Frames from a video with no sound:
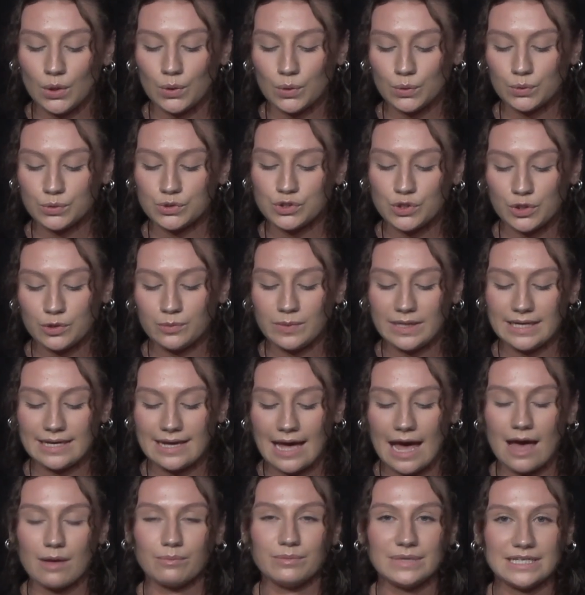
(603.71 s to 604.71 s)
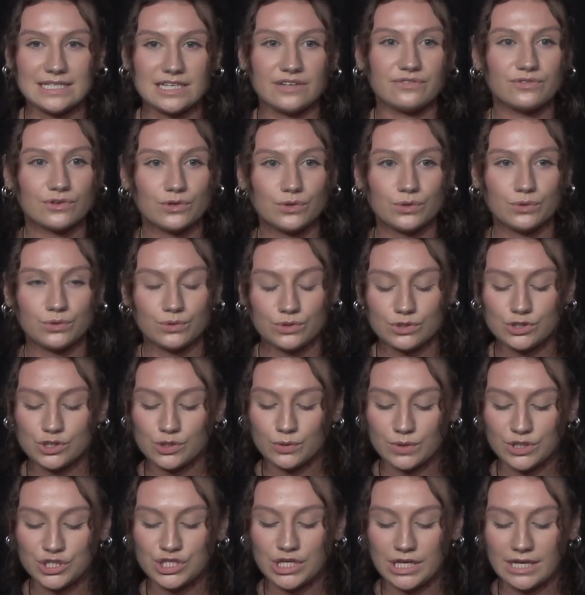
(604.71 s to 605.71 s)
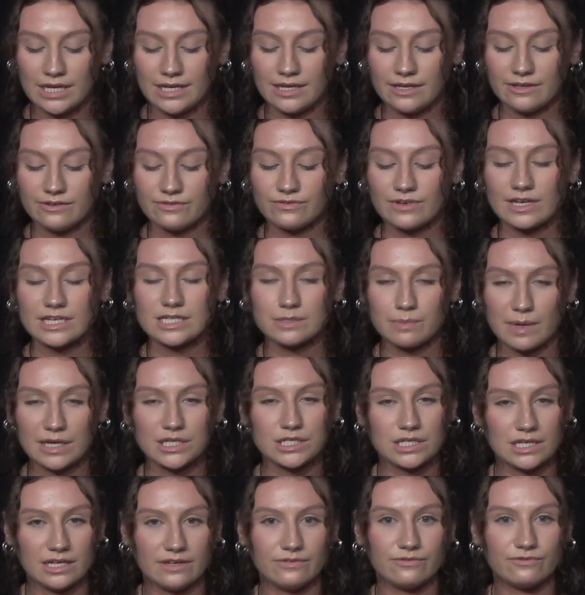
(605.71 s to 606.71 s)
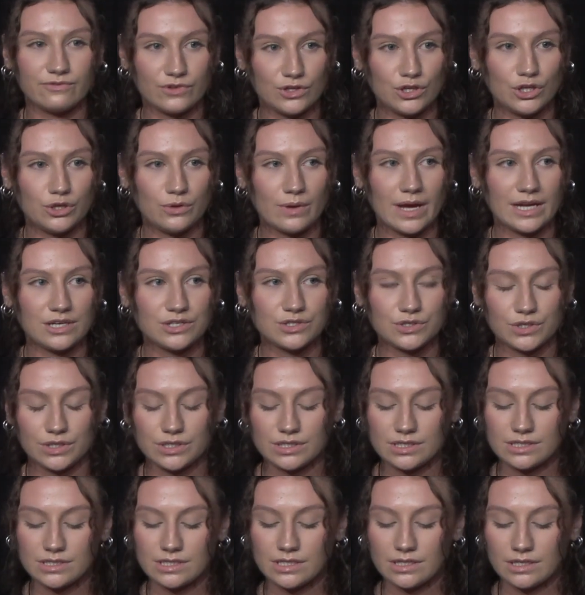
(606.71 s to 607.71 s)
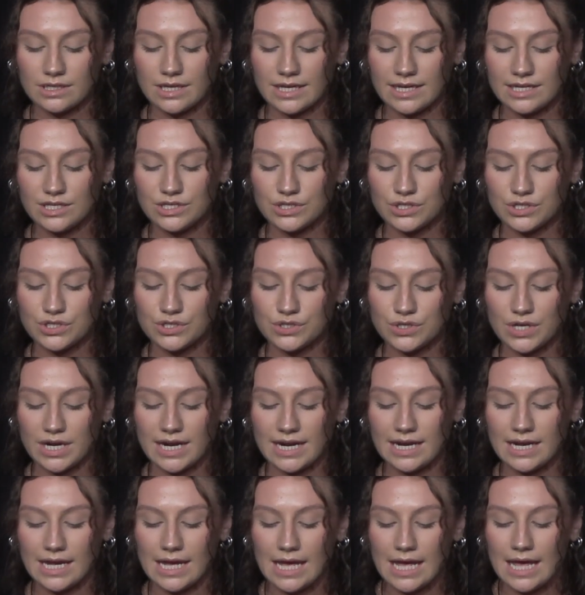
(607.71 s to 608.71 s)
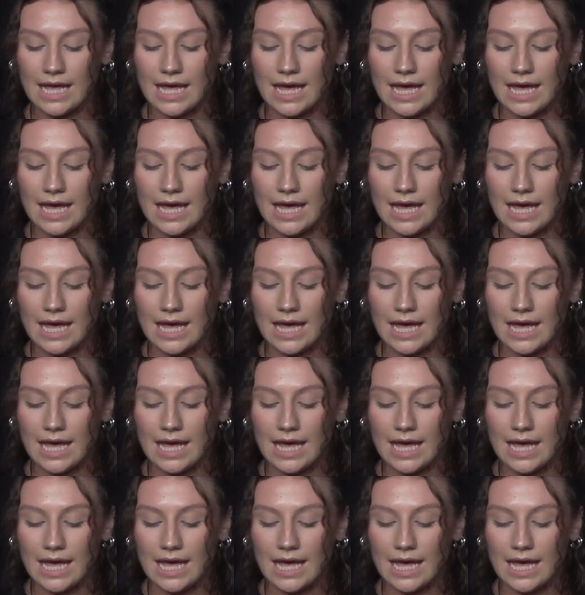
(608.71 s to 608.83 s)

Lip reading: autonomy can be difficult to achieve, especially for new entrants to the industry.